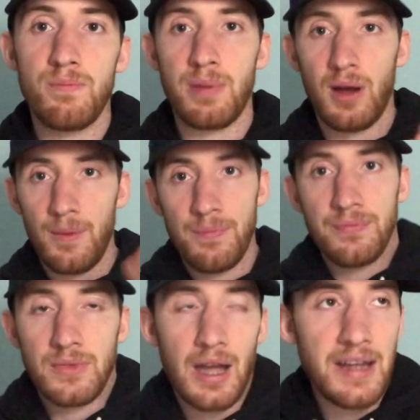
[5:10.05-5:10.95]
But
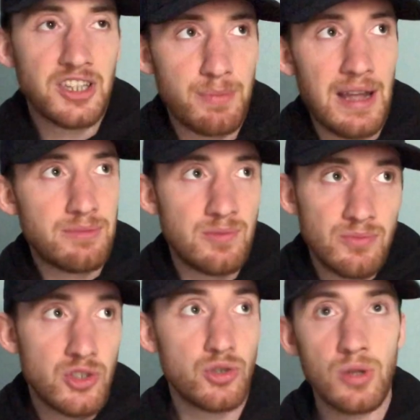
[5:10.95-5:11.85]
I expect him
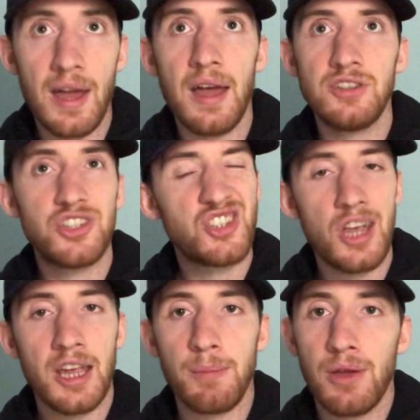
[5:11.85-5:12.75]
to do that, and just
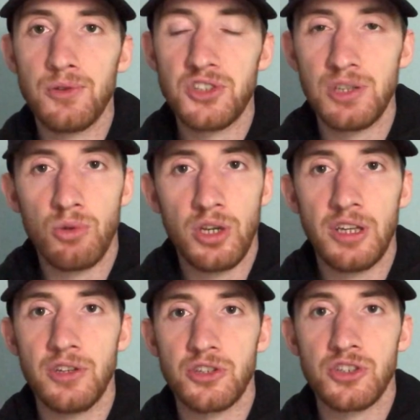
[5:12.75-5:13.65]
check him out, see what he
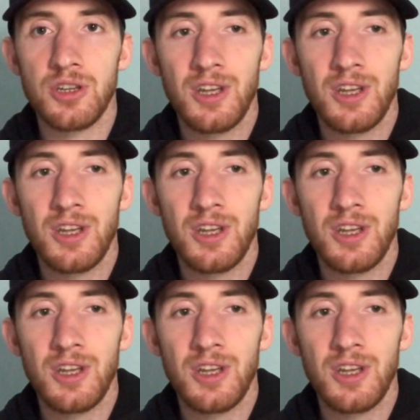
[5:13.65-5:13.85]
does.